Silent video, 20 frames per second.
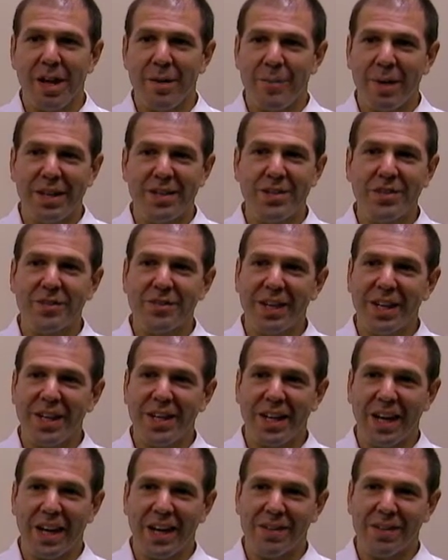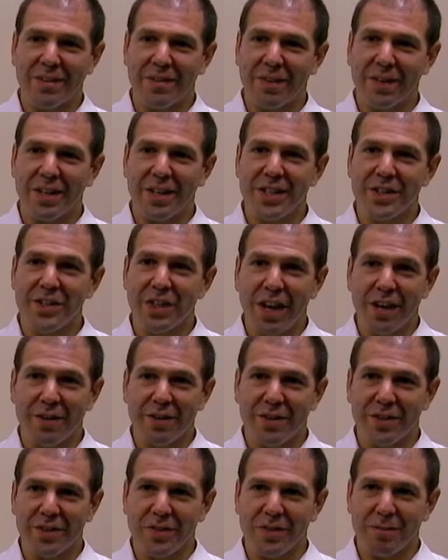Pennsylvania has a very
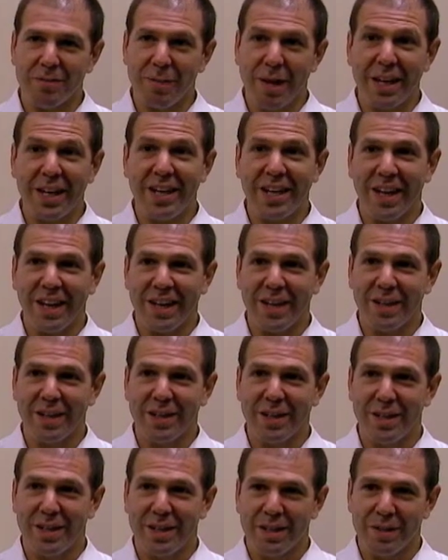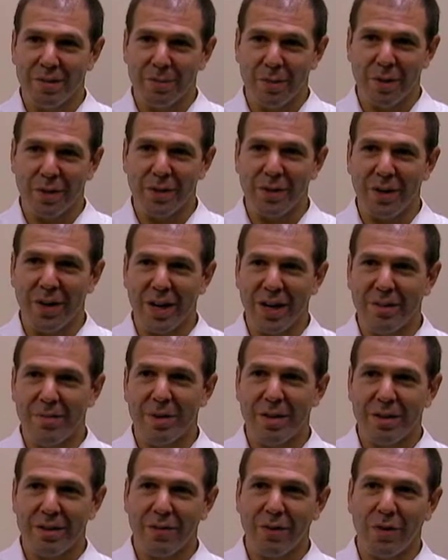generous Medicaid program
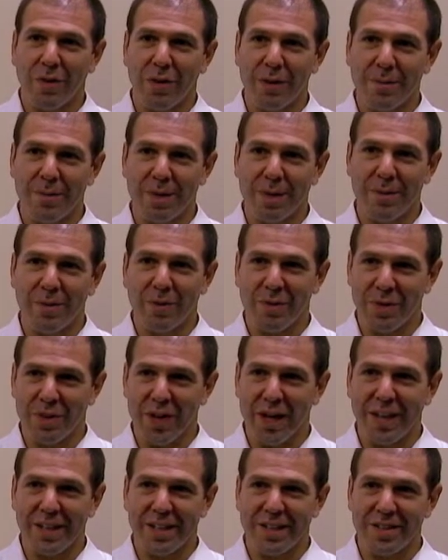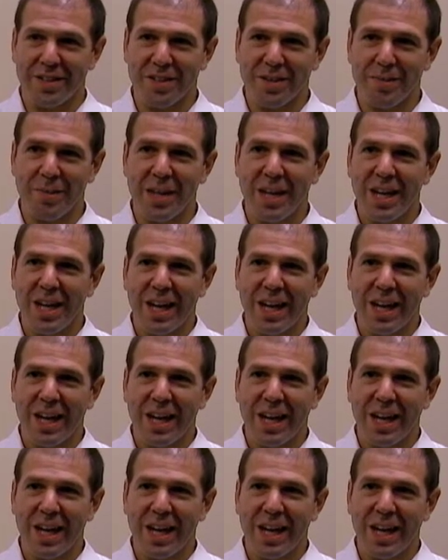for people with autism.